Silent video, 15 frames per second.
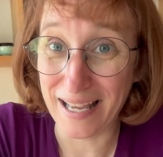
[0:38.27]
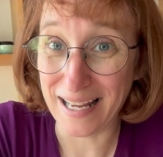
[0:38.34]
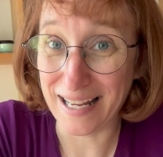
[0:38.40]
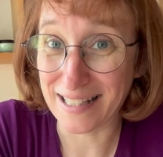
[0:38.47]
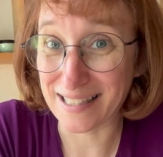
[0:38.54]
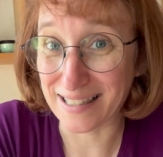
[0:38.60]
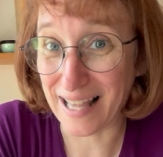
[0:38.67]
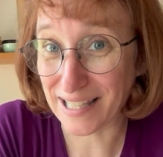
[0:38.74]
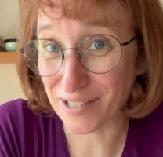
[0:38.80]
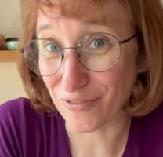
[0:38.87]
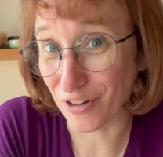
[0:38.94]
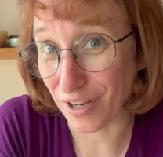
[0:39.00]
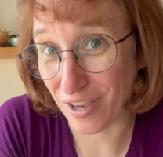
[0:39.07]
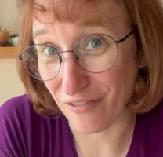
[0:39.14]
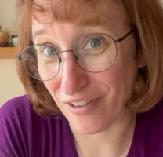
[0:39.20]
It's less
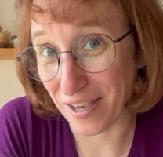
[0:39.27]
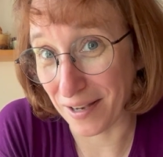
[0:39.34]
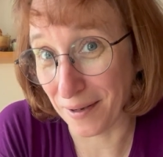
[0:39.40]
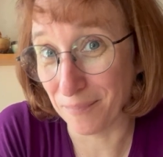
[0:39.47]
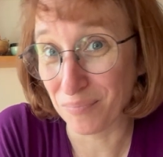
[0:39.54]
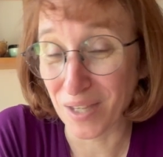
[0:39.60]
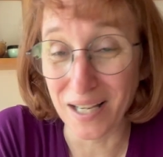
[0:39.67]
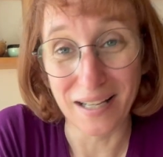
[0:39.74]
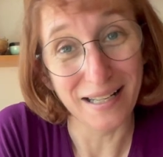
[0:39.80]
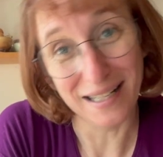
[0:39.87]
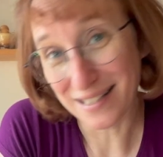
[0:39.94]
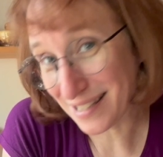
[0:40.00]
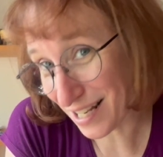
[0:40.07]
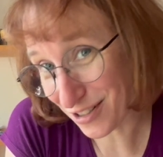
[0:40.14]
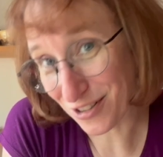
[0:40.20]
forgiving,
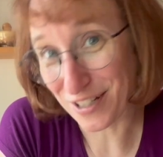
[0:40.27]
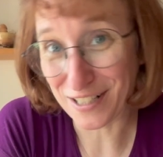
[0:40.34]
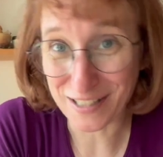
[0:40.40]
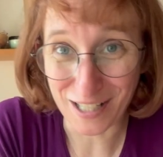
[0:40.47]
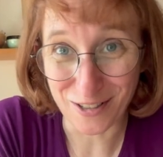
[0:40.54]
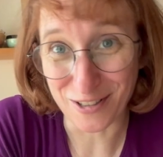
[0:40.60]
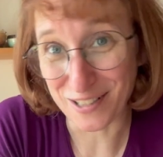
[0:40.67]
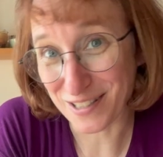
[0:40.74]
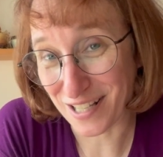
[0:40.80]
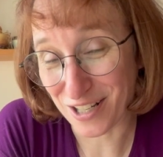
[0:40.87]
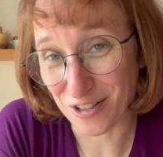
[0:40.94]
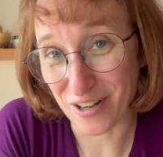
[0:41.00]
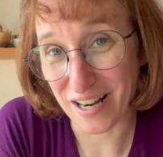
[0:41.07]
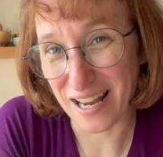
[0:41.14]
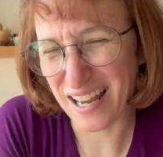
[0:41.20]
etc., etc.,
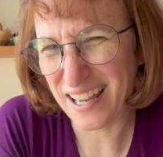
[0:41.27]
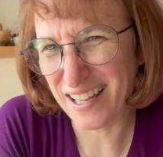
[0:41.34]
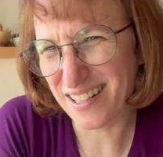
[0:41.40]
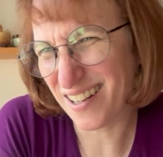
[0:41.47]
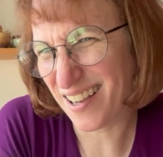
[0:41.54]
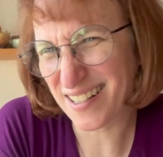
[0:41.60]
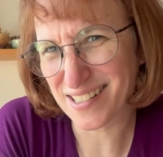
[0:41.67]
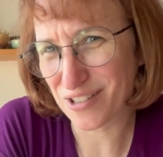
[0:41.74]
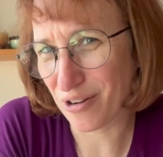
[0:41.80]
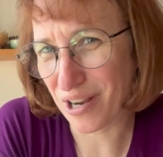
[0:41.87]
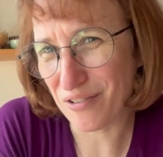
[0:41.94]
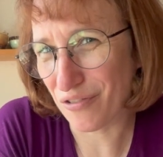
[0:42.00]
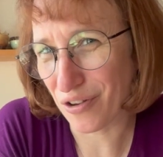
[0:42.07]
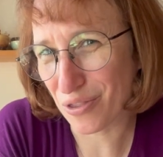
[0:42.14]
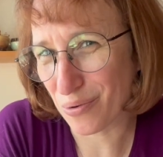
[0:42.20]
etc., and not as
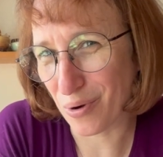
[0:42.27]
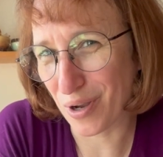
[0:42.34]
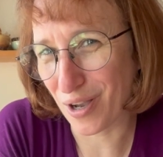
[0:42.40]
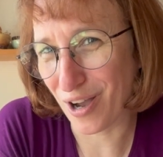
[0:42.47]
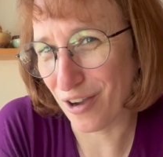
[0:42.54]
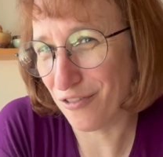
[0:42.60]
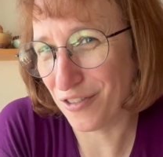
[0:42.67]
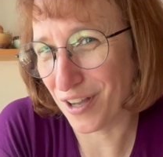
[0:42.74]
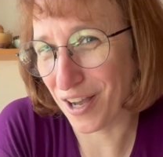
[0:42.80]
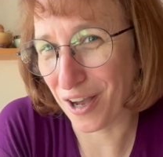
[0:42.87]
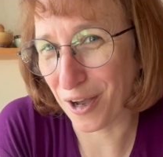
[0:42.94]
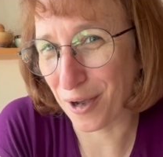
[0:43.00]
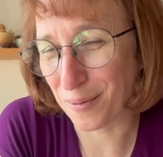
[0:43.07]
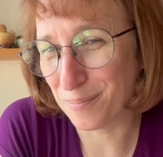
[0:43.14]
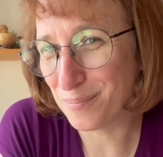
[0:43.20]
great for throwing off the
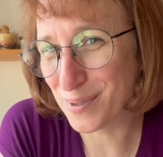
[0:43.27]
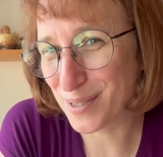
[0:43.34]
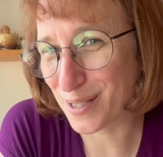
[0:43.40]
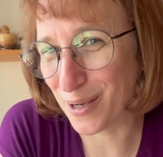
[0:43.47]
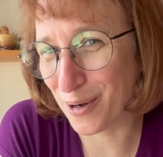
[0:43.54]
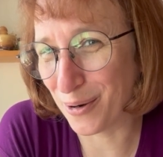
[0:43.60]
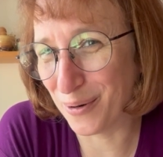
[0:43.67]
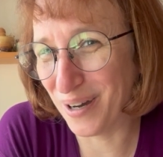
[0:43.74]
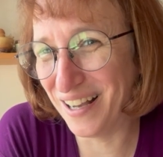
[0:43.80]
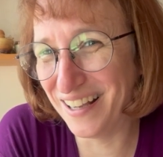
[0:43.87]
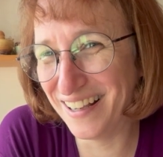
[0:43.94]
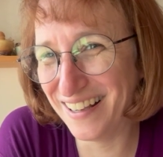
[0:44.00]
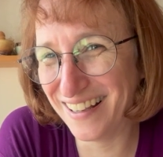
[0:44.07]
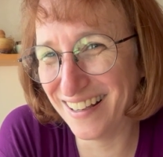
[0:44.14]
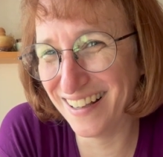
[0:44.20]
hump. So
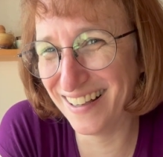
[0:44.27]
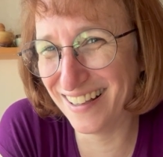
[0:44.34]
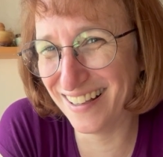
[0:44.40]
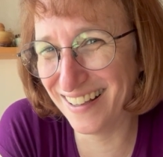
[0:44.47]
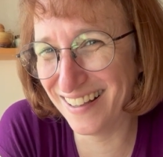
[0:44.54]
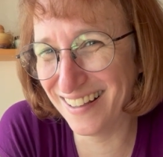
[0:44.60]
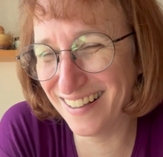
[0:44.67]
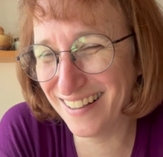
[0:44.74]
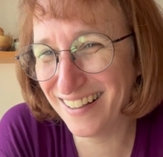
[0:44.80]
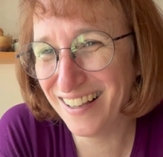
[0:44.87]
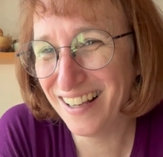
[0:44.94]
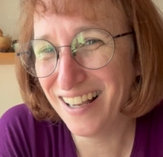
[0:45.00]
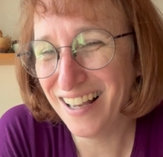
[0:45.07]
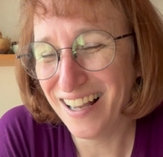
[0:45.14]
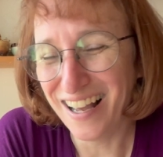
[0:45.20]

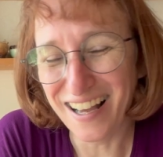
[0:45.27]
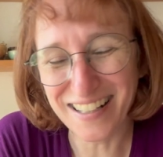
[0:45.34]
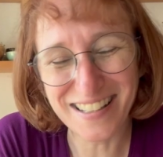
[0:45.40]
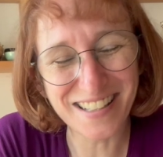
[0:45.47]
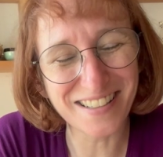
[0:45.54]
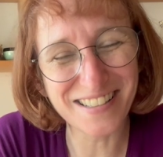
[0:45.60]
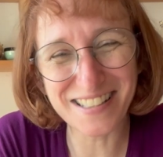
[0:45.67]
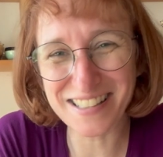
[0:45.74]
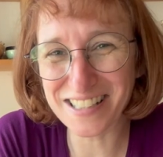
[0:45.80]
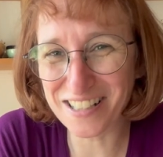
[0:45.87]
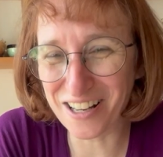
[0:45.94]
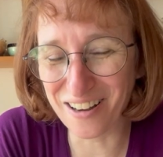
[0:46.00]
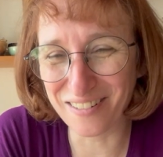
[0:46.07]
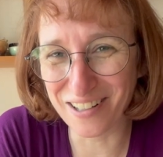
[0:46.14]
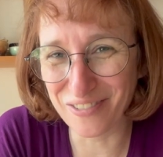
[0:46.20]
so just a
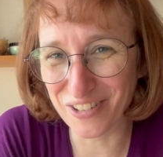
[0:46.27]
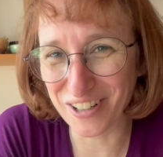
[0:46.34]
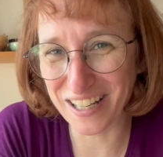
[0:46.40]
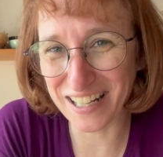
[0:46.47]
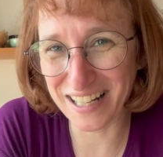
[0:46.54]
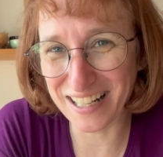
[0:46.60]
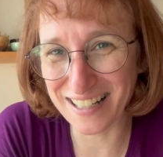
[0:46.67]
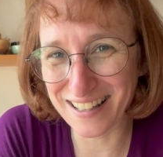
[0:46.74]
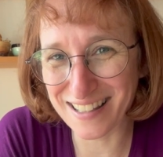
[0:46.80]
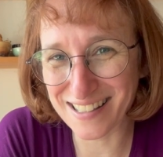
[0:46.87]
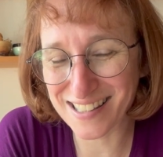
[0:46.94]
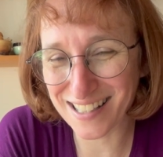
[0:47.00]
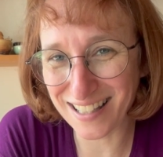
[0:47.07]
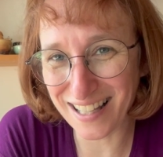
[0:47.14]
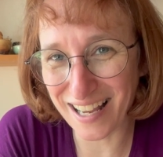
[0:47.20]
note, if you're getting into this
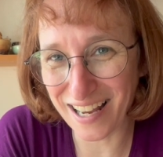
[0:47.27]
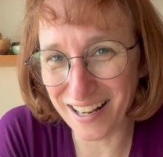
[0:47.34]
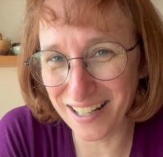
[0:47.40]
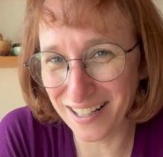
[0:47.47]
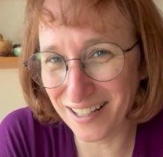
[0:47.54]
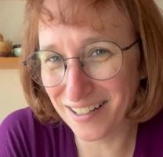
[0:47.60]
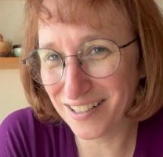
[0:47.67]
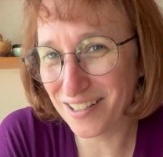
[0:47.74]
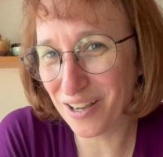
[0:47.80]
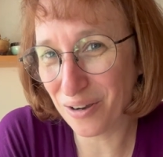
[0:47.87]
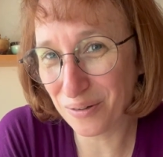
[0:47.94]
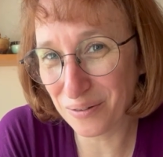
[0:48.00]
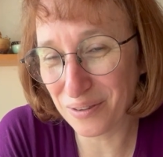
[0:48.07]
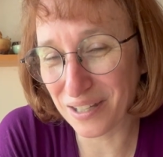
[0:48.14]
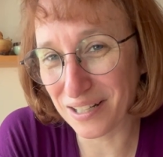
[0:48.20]
clay,
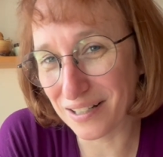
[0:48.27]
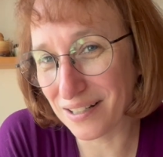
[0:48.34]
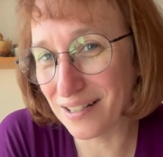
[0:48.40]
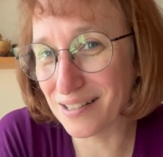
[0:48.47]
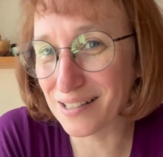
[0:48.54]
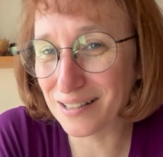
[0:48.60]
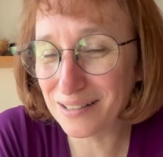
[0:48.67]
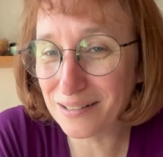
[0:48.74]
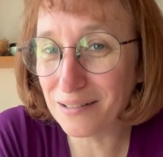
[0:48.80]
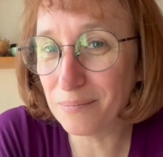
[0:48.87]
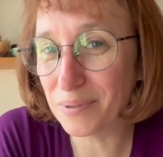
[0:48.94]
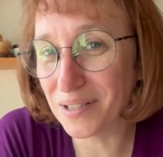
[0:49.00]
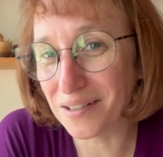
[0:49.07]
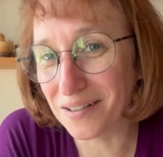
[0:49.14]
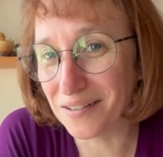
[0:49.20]
know that it needs a little
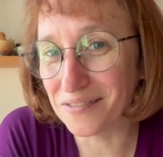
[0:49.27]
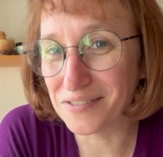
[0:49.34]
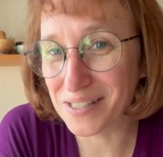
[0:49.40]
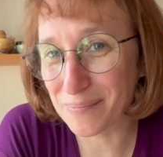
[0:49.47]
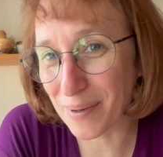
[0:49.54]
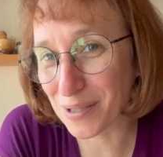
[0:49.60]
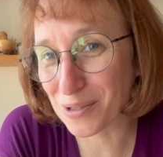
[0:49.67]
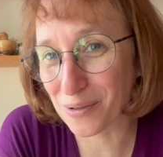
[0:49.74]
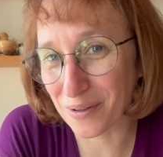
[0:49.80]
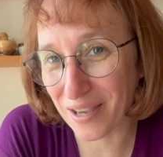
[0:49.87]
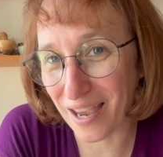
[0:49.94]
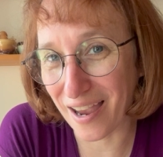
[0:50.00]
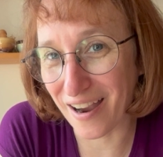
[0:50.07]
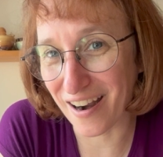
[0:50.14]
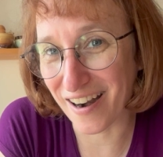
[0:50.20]
bit of special
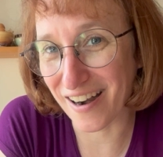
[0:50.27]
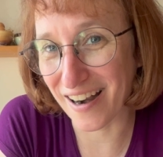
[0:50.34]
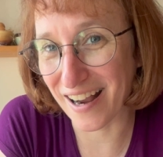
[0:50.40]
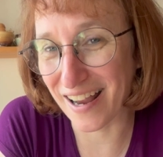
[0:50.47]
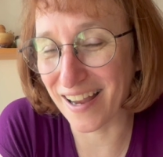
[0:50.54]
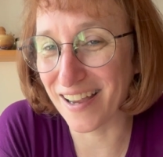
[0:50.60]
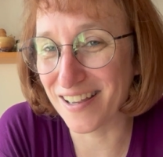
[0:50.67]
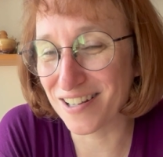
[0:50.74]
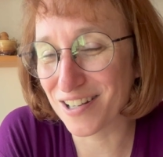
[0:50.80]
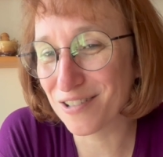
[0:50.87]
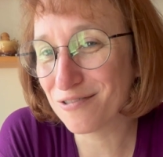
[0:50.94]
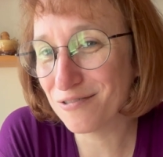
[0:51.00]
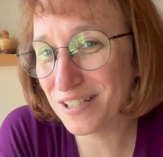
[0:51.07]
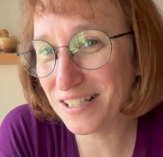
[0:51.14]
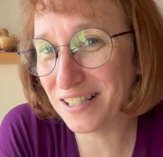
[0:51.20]
care and a
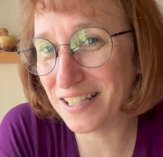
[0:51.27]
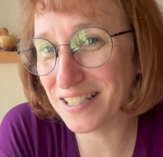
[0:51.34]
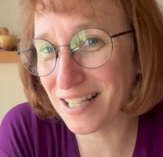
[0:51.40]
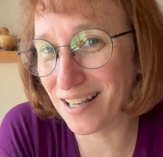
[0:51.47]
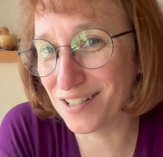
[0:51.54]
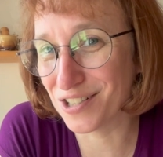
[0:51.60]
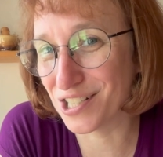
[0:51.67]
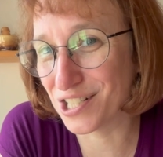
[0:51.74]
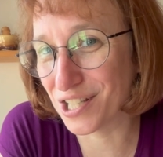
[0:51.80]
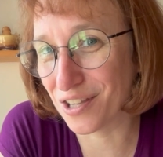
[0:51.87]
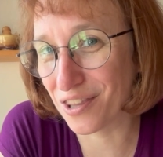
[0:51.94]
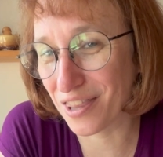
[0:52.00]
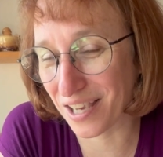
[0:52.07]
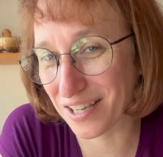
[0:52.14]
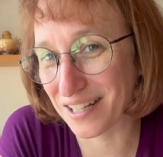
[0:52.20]
real attention to
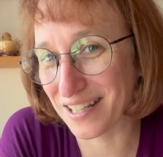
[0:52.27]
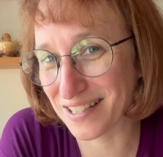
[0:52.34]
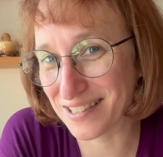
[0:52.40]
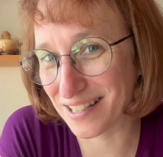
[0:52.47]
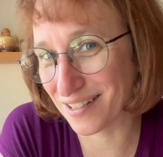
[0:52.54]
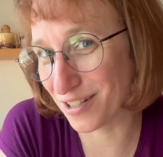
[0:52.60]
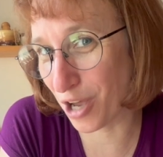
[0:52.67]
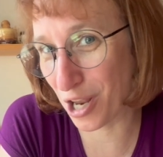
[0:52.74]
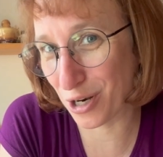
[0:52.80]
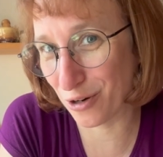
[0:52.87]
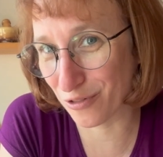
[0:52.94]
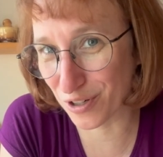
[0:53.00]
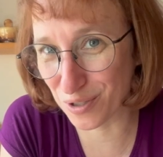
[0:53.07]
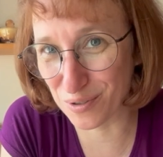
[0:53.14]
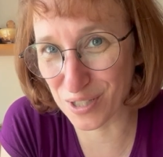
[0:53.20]
thickness and not
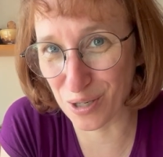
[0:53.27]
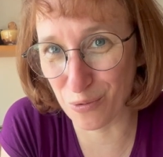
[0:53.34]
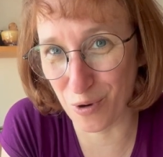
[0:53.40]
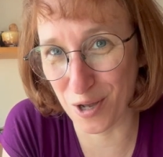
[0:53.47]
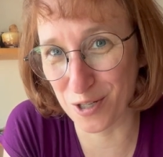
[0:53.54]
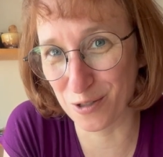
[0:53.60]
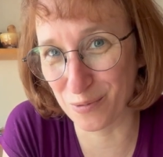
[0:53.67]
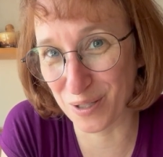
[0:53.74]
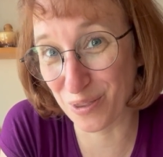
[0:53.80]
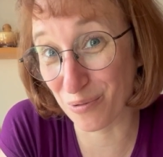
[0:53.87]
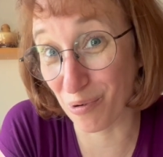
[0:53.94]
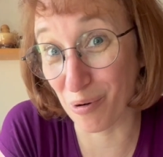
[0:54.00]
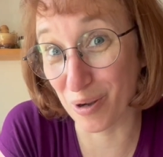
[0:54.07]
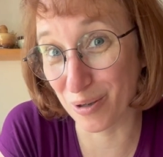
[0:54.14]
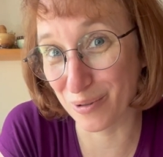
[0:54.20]
overusing water when
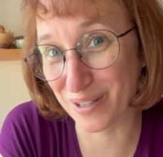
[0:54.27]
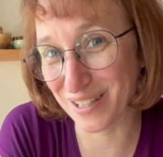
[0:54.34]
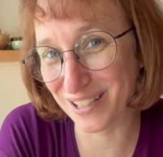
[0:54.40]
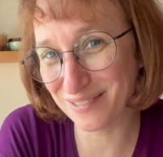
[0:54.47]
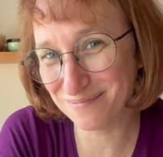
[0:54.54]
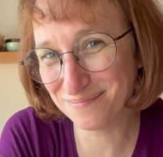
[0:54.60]
throwing with it.